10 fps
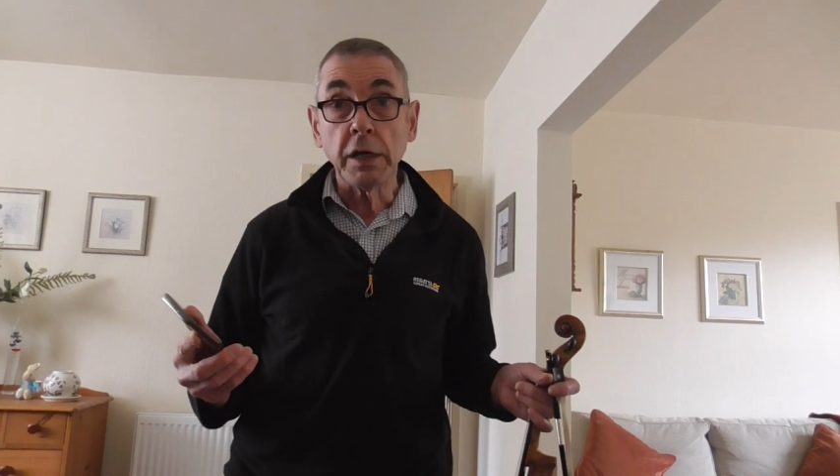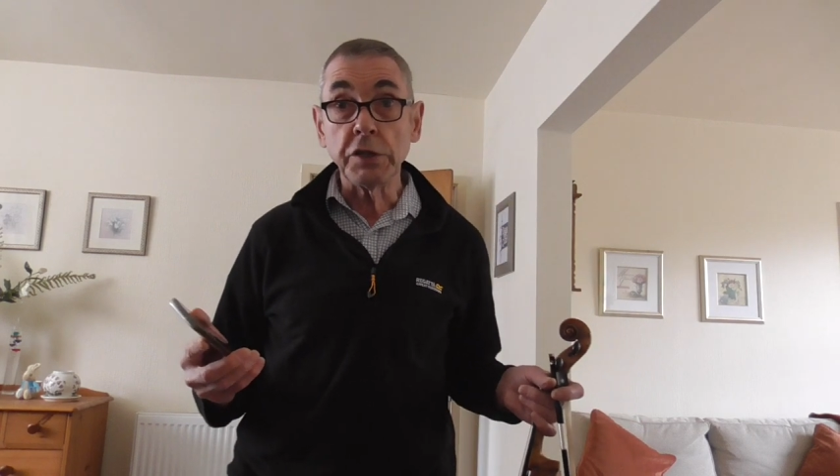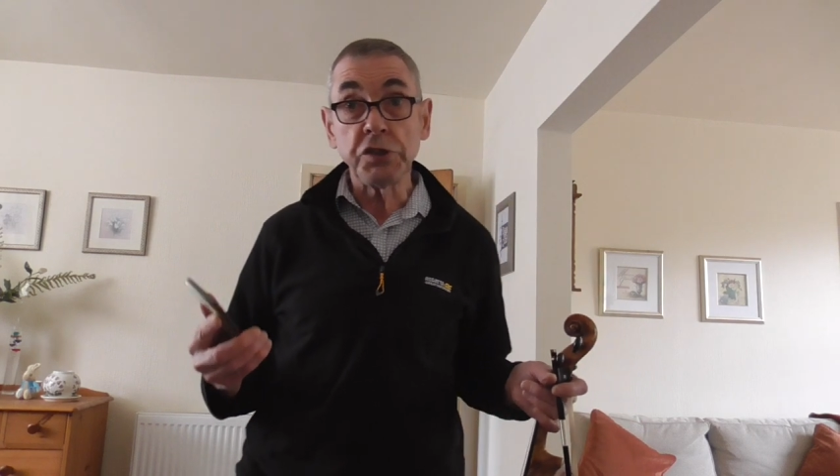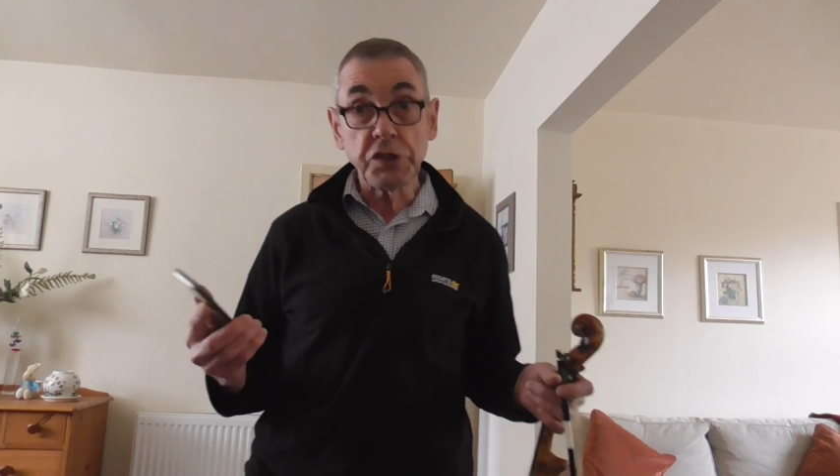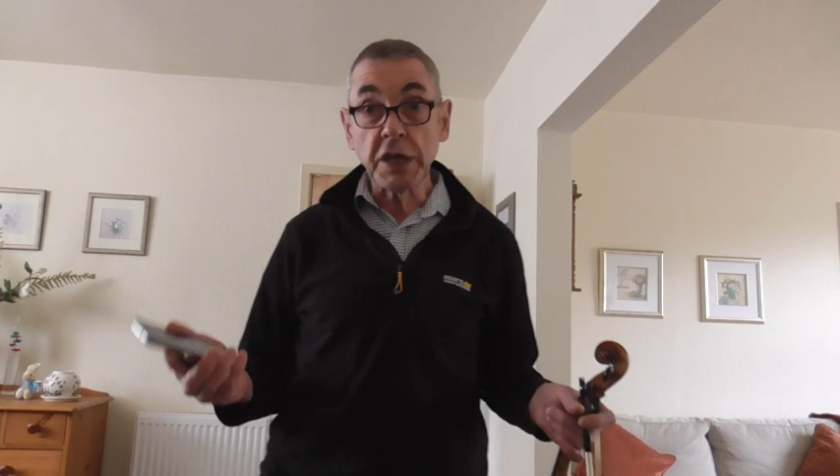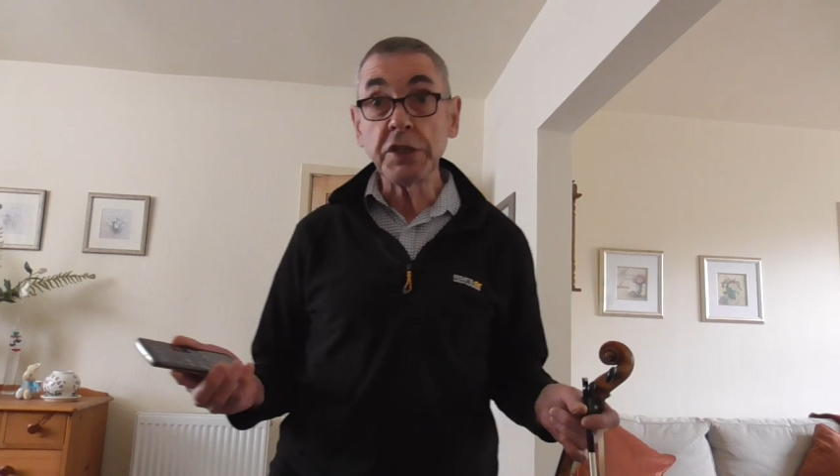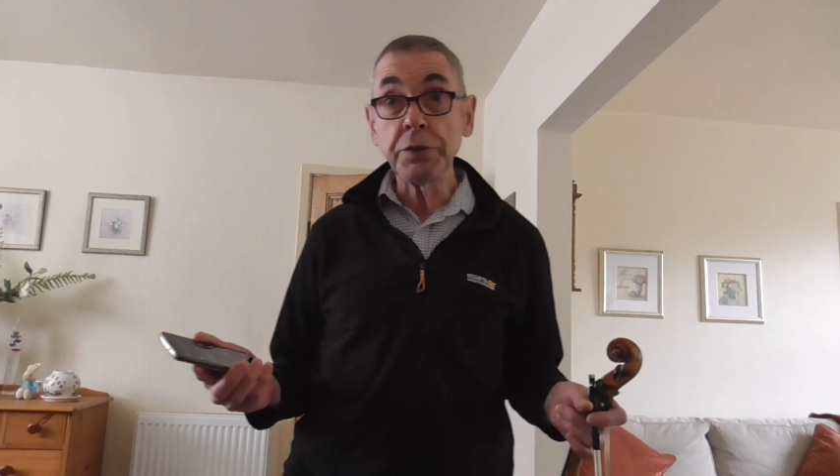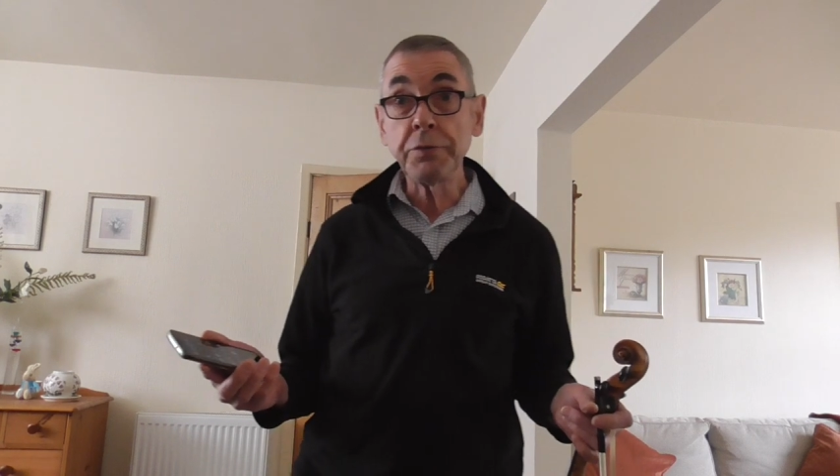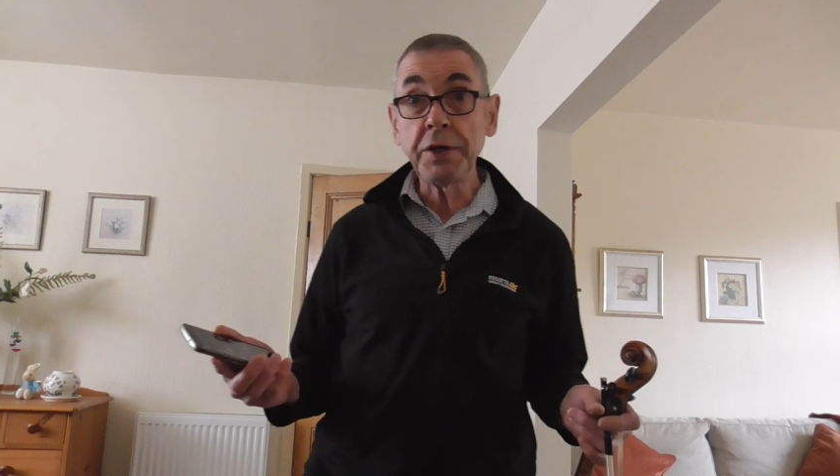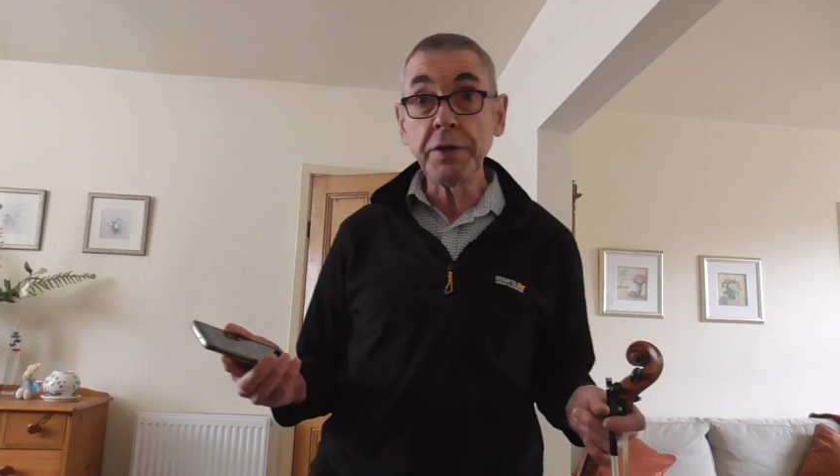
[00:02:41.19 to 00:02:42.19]
and
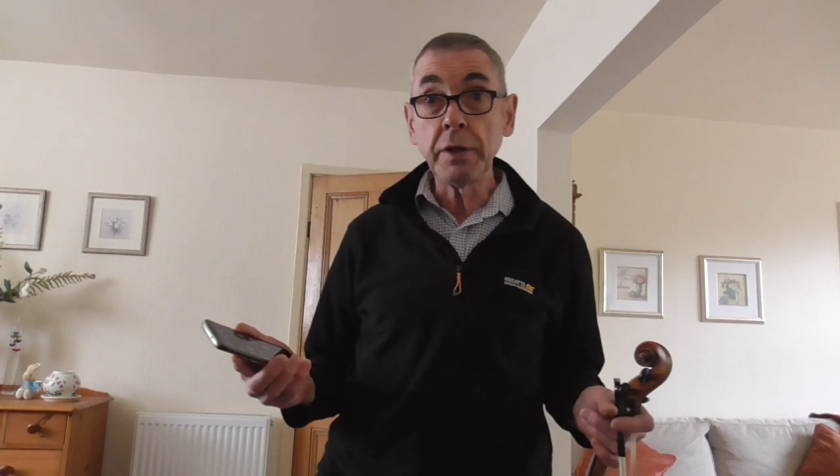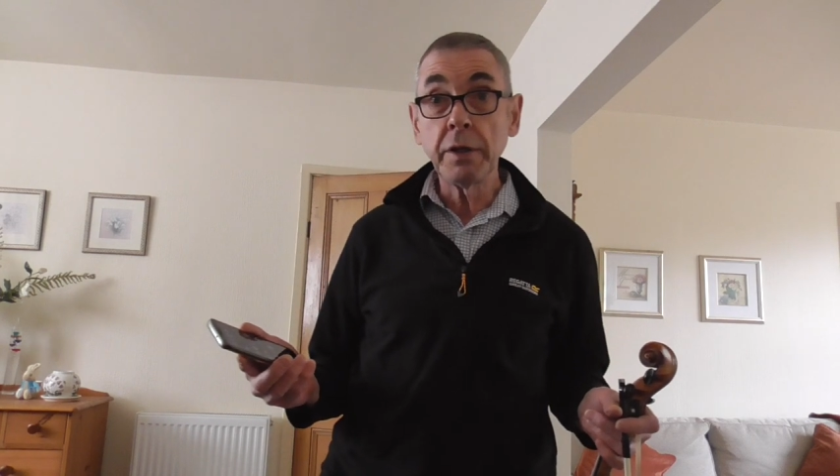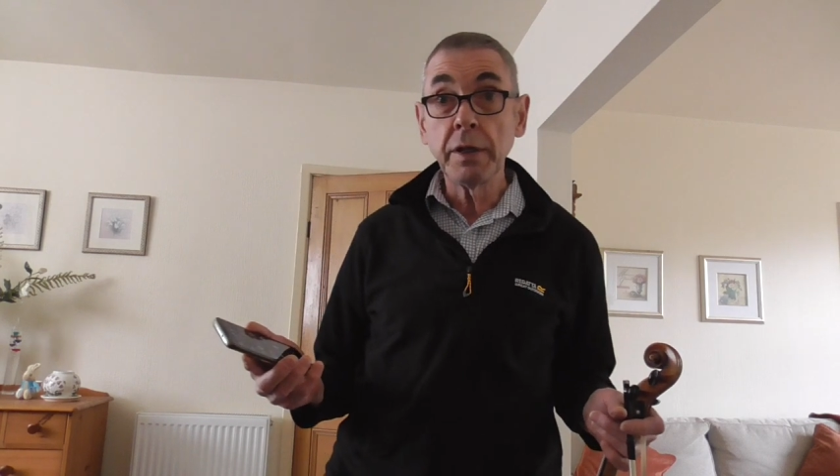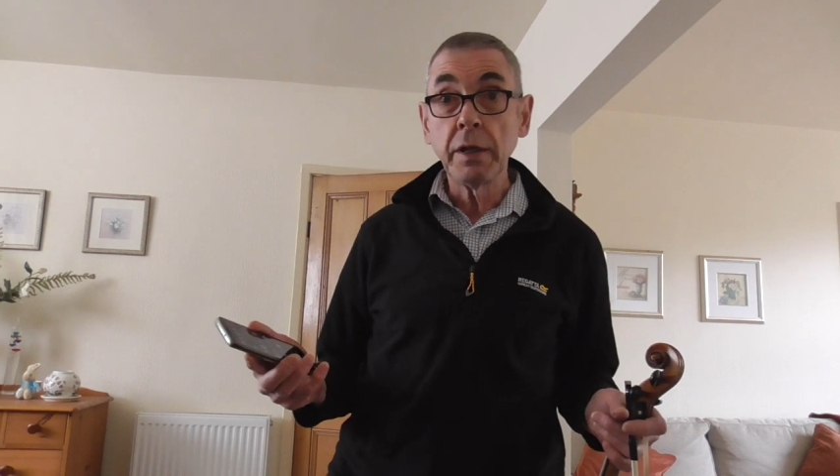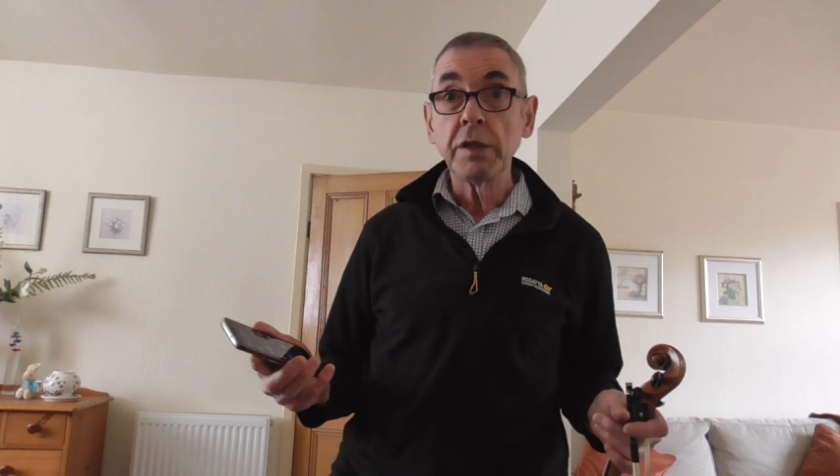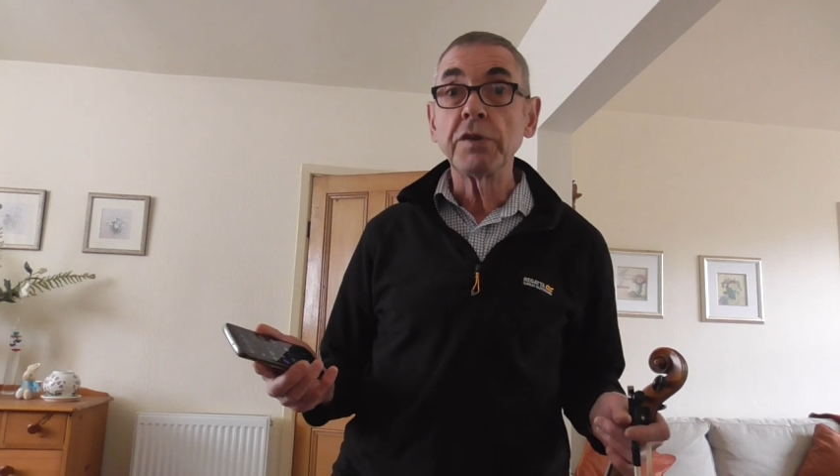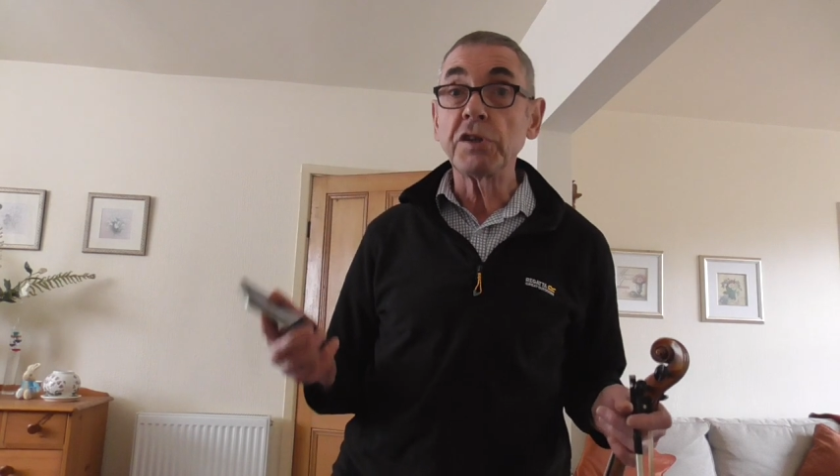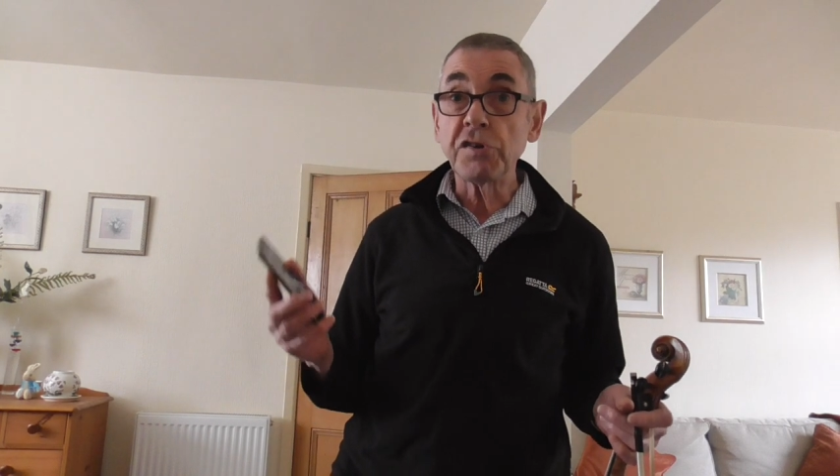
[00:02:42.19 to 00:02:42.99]
genuine, the